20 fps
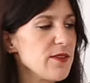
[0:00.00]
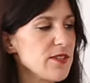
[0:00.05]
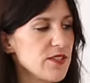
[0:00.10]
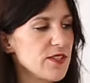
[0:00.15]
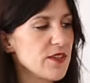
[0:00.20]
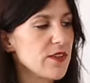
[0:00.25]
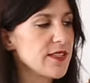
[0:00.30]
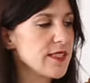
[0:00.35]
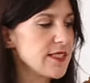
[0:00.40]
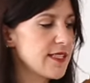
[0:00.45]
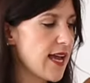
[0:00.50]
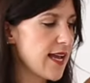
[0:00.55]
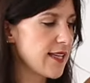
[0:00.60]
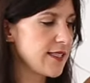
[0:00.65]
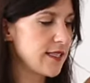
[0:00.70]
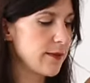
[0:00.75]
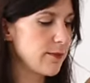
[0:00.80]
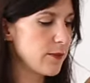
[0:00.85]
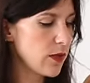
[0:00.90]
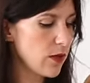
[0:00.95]
It's got the
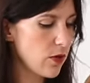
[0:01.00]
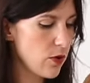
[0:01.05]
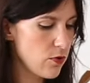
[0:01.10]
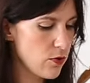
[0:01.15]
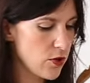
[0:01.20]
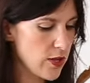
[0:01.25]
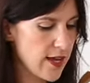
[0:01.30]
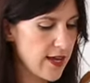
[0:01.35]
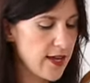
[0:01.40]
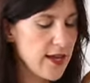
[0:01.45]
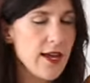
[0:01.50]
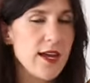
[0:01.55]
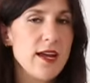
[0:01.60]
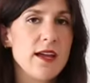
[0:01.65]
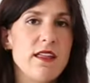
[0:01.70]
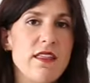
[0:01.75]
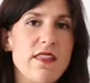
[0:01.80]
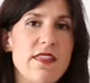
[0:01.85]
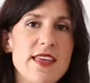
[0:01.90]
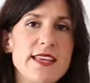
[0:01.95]
side zip closure.
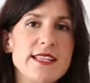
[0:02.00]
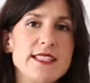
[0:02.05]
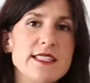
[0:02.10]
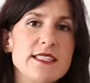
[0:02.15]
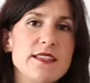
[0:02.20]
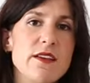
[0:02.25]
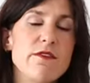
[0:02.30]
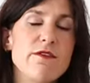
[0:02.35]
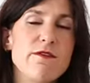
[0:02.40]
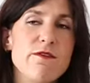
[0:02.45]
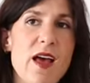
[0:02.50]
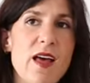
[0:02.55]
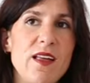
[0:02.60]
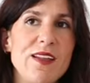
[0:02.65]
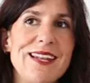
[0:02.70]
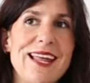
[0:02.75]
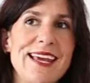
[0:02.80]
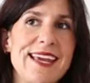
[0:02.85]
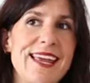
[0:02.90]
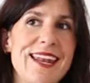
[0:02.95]
This
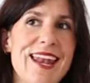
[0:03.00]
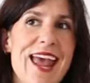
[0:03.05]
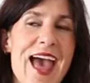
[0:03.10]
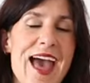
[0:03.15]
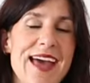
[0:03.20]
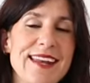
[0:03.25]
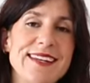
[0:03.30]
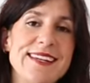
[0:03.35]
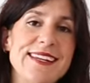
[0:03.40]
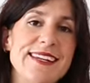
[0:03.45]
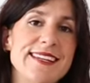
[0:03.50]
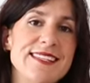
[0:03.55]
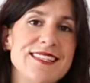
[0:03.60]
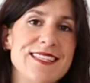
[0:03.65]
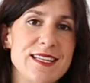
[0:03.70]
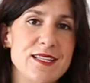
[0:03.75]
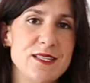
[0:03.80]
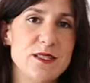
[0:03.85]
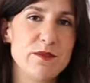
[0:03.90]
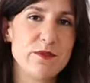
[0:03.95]
felt like it added in a
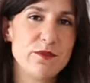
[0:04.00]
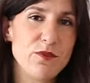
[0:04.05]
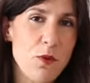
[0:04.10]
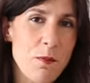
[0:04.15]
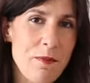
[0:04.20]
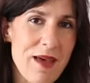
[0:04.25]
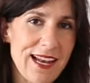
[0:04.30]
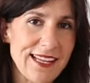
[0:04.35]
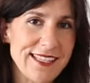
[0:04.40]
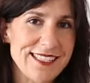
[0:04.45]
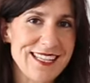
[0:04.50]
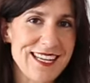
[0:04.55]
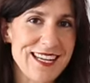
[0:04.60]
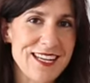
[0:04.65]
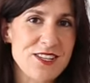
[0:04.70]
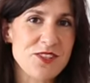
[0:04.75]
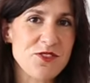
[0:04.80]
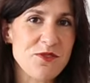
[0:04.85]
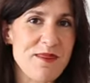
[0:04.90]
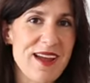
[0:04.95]
sense of
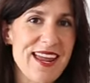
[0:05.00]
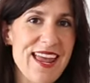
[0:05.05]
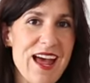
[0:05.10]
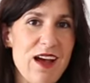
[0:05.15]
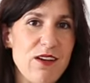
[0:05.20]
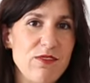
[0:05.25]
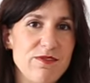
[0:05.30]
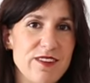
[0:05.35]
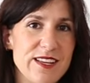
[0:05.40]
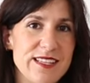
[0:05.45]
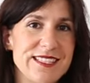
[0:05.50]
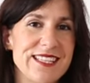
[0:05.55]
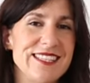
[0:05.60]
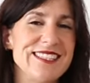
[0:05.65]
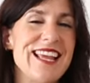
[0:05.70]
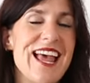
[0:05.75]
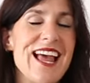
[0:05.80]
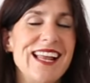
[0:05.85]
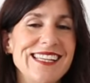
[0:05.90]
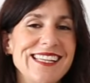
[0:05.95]
formality to my outfits,
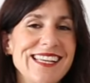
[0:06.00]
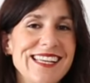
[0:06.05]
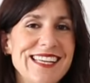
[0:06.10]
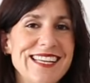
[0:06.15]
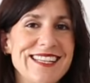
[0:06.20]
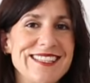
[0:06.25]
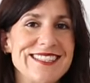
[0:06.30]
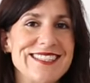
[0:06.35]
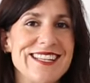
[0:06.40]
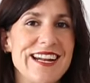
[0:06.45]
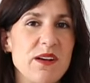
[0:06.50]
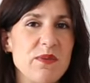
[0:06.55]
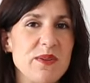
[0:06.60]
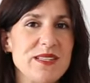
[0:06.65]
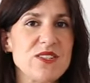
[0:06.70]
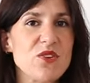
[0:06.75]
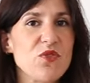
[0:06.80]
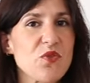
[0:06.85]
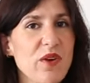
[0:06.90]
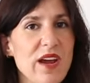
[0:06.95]
this elegance that I
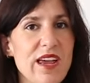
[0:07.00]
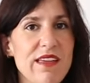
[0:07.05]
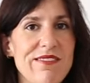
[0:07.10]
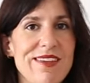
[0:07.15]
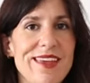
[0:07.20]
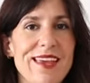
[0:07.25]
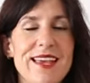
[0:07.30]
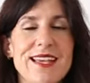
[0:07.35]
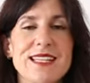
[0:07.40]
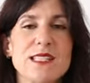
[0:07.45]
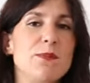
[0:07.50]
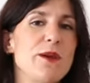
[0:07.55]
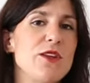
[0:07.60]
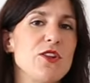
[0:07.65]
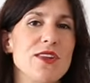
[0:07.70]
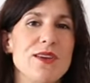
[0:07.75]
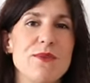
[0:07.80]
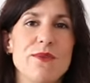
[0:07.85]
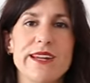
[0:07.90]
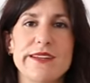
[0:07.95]
was craving,
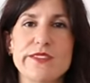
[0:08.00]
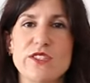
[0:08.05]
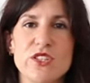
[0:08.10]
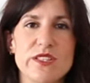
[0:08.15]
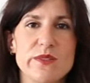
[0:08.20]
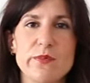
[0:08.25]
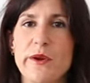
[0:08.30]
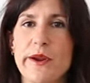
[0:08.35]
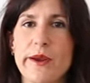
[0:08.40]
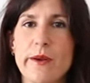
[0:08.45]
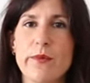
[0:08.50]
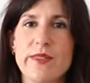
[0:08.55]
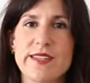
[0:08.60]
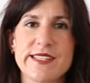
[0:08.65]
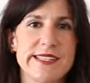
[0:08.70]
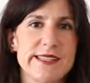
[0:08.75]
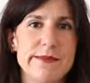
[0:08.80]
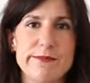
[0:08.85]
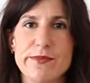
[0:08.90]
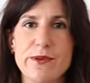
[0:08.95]
especially when I was just wearing it with a
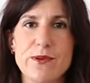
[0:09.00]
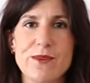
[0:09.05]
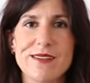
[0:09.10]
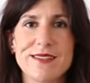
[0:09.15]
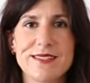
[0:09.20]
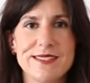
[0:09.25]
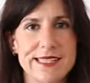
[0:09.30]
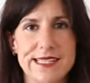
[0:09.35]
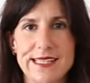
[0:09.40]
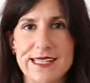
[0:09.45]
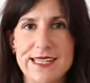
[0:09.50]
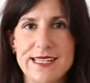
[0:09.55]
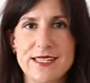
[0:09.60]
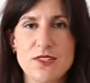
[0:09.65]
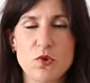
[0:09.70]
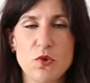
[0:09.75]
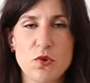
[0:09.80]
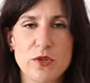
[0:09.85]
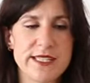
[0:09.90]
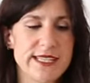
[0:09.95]
simple
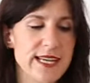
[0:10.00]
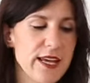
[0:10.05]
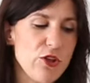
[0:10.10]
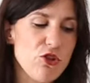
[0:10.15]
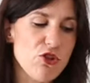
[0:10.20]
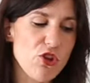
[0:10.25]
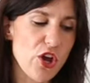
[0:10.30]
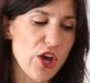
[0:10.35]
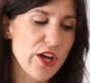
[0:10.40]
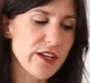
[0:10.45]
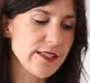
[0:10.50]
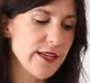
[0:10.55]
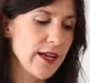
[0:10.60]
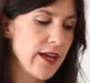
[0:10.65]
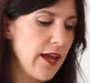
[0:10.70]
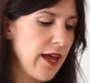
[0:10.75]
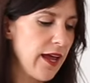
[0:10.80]
singlet or a t-shirt.